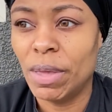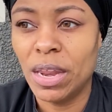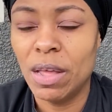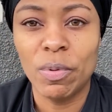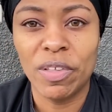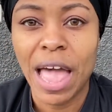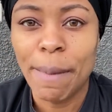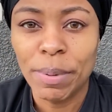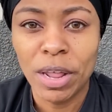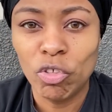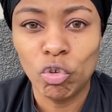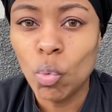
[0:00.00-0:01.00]
And it was
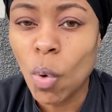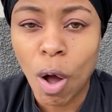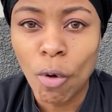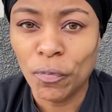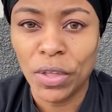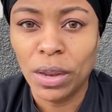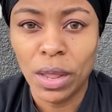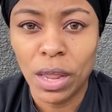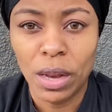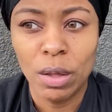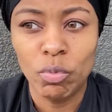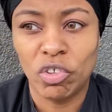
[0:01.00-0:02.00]
happening too often. And
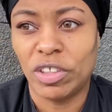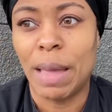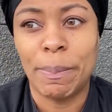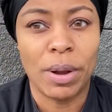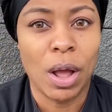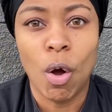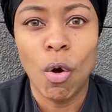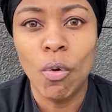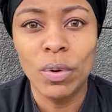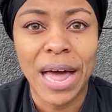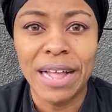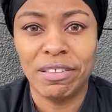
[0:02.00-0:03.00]
it was happening a whole
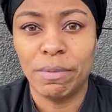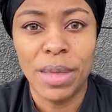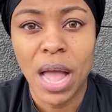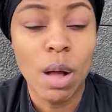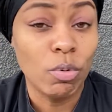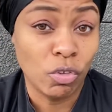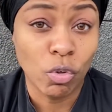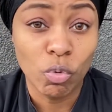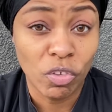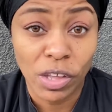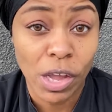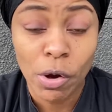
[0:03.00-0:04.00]
lot to me. I was so
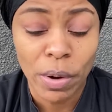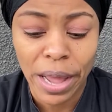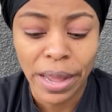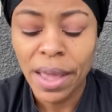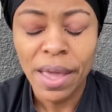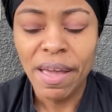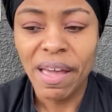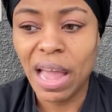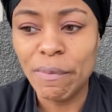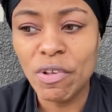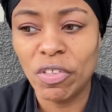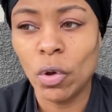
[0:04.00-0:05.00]
scared. Like,
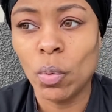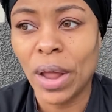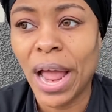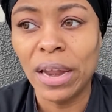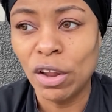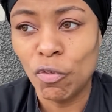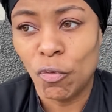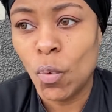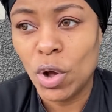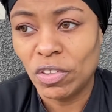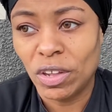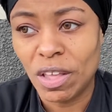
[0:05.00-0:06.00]
every single night I look
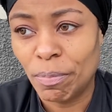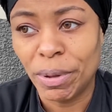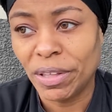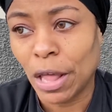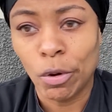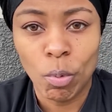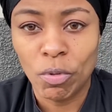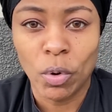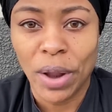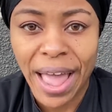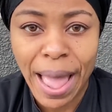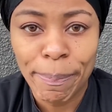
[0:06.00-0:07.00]
forward to this because I know it's going
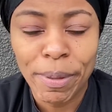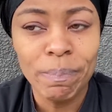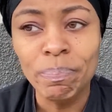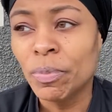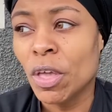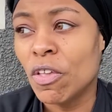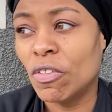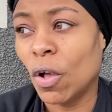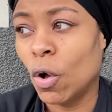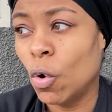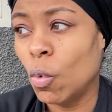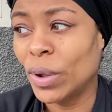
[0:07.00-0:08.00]
to happen.
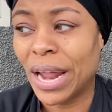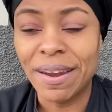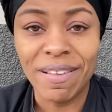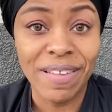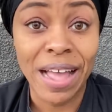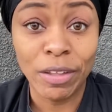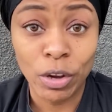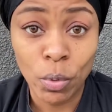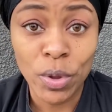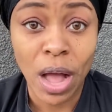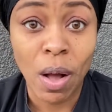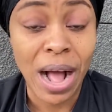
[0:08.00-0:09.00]
So what I decided to do,
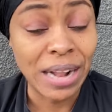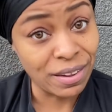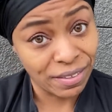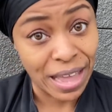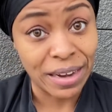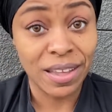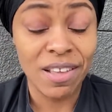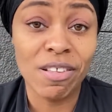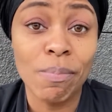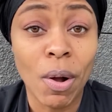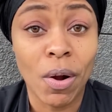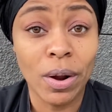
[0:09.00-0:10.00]
y'all, I decided to get
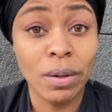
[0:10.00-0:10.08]
smart.